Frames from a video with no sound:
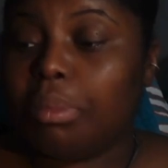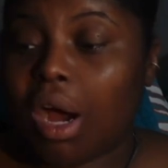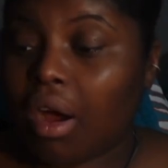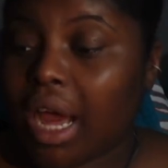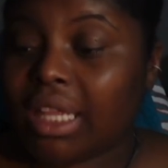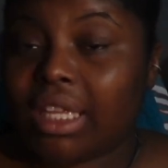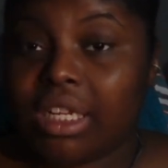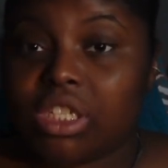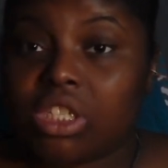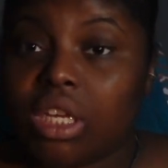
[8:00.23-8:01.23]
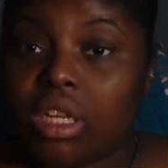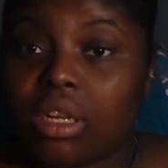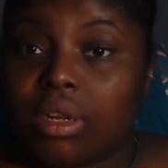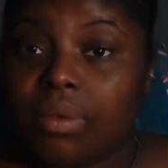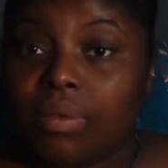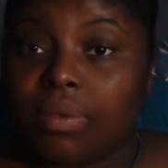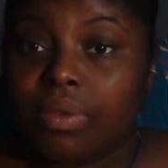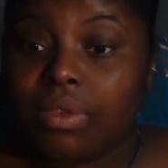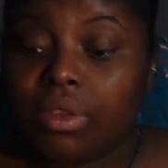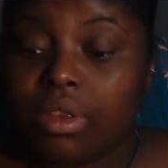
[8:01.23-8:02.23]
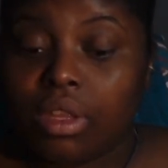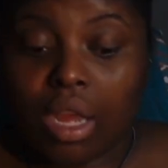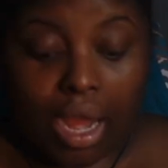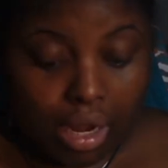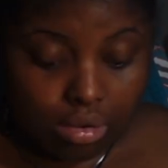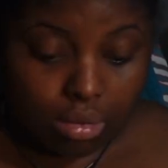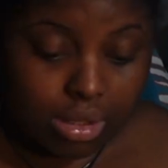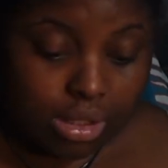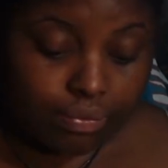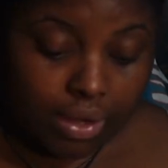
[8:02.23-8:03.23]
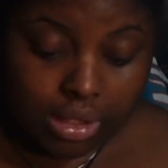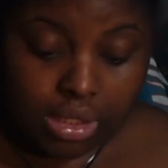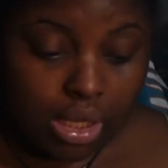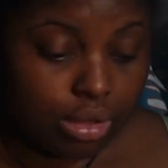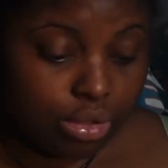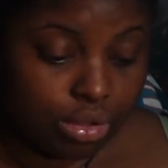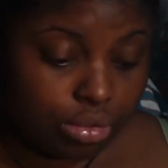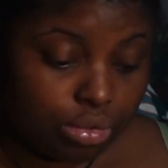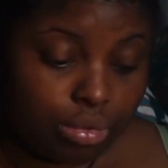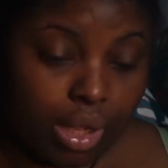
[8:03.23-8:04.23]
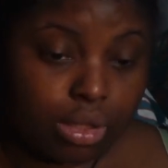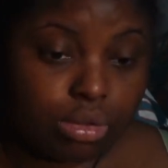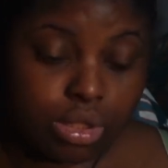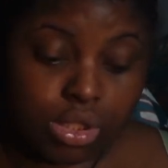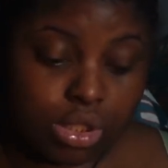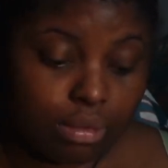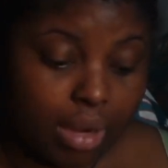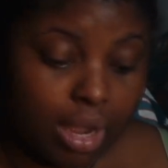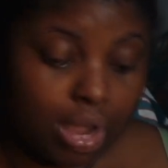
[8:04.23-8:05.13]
bald after this shit, I don't know what to fucking tell you. You ain't using this shit right.